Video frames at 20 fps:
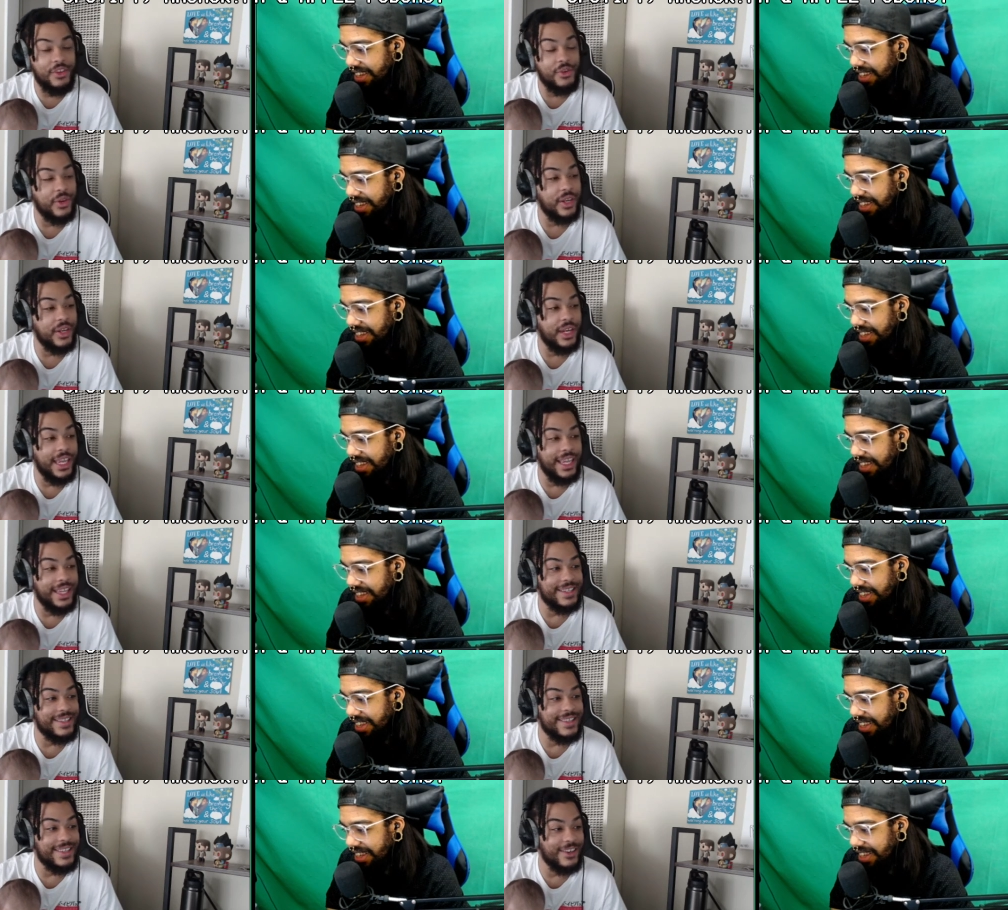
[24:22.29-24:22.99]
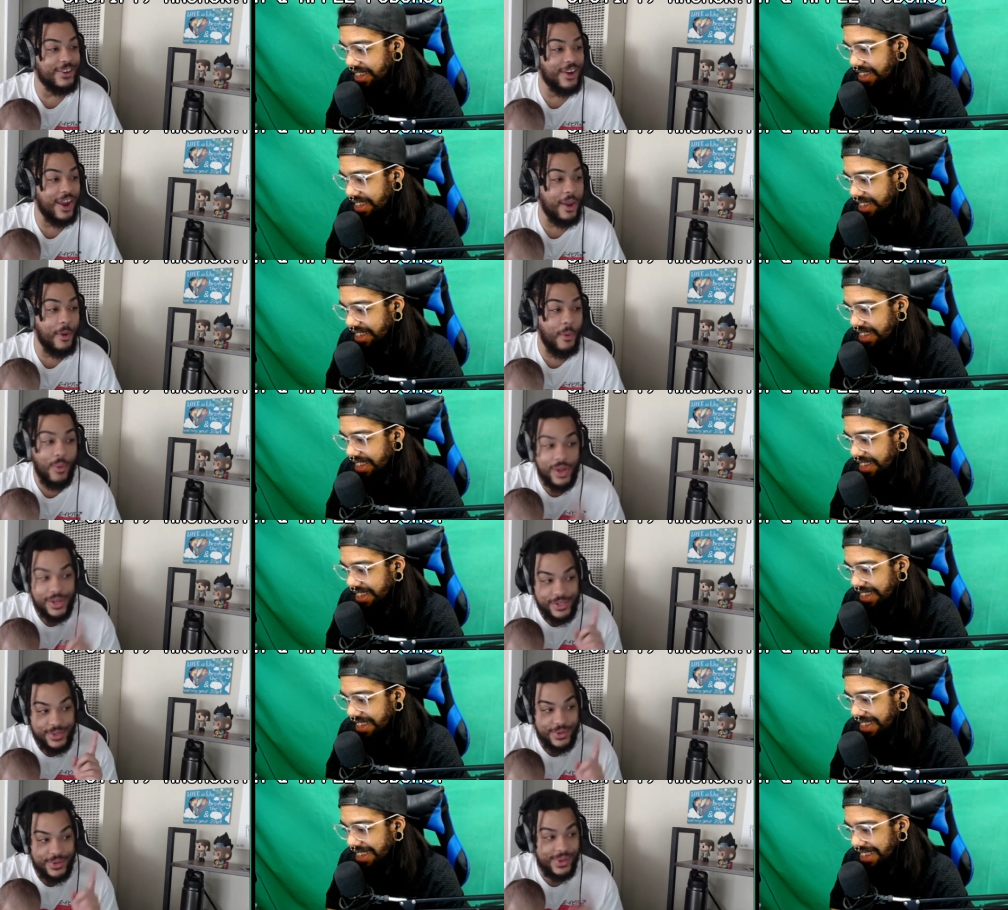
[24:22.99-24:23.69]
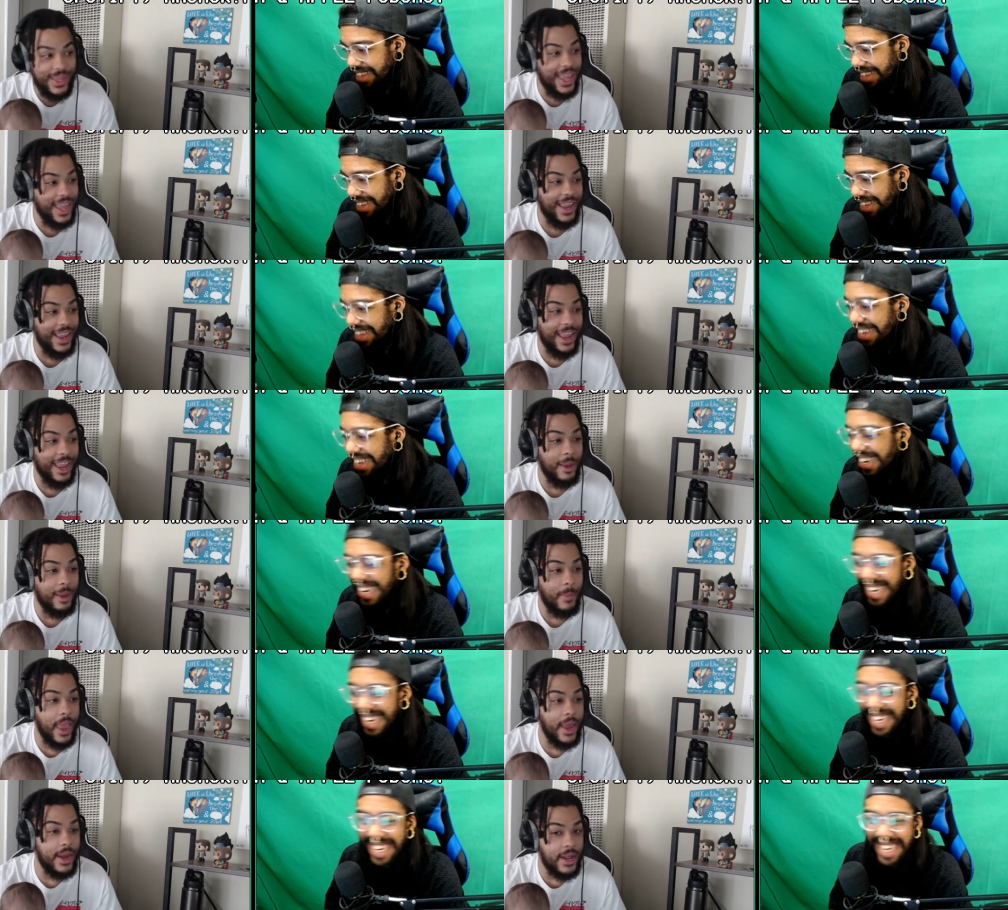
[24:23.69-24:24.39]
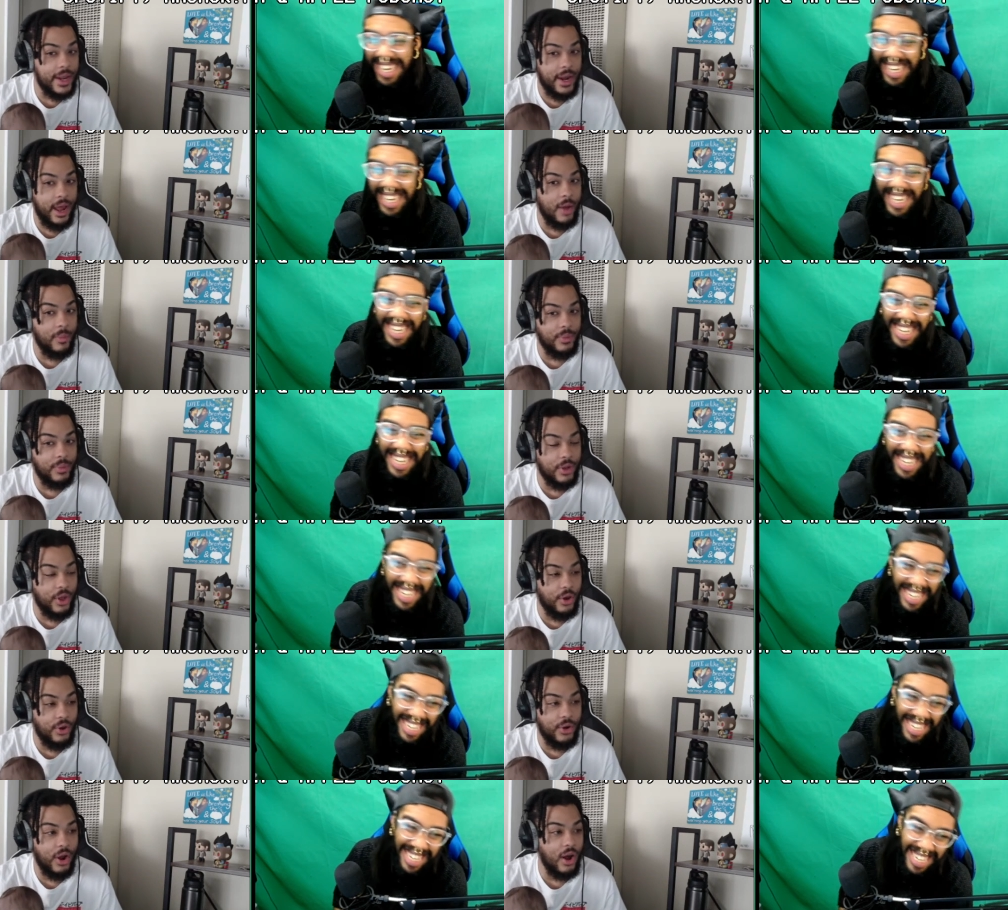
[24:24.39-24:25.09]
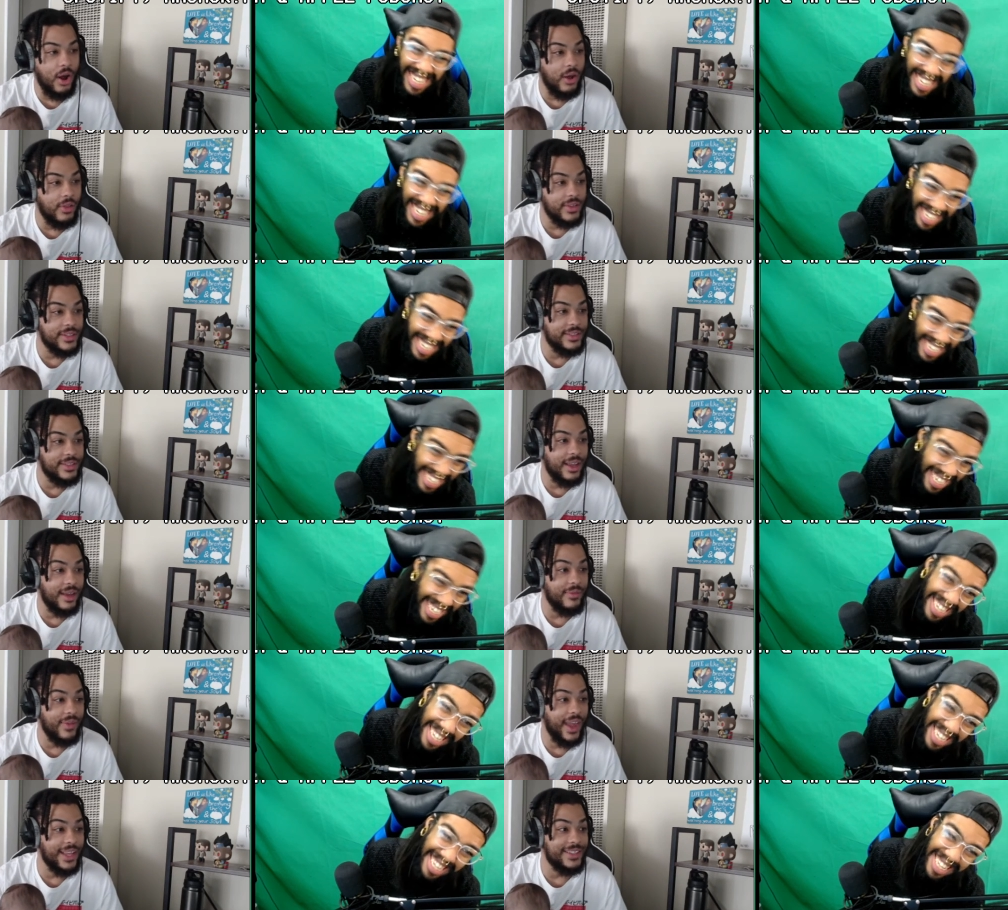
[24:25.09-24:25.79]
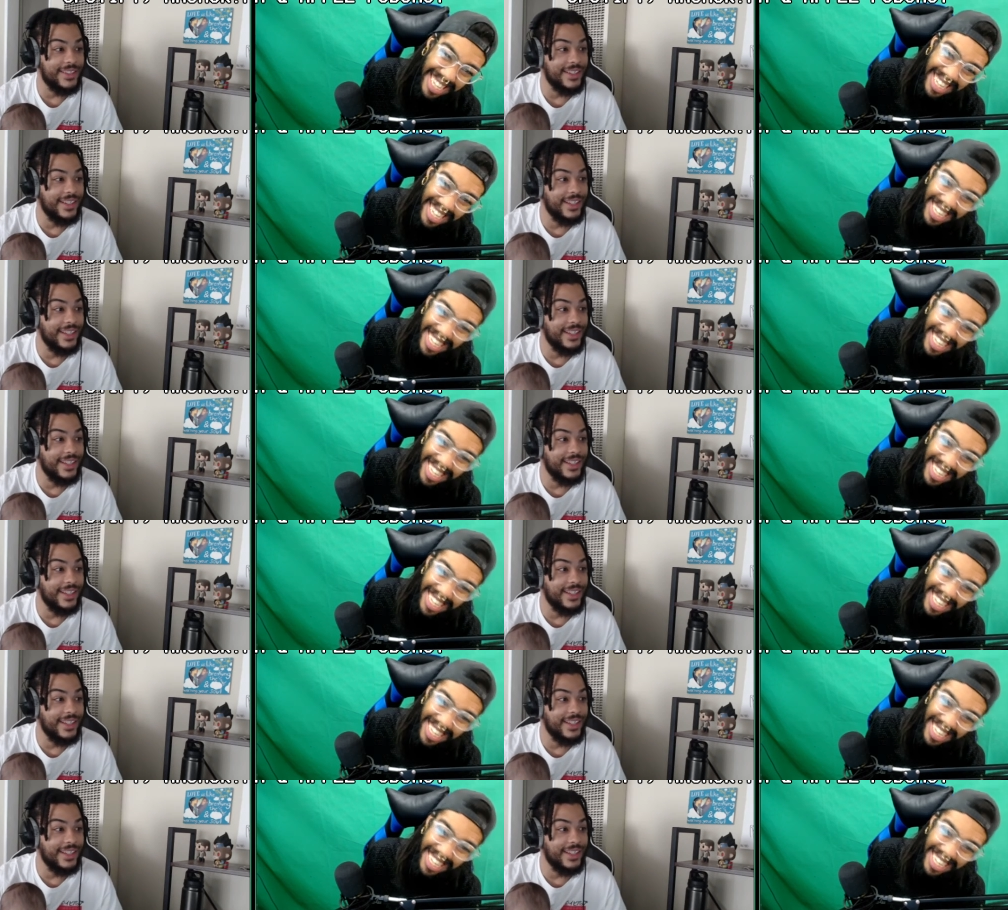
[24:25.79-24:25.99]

Speaker 1: can easily create one 2K game and then upload all this stuff as a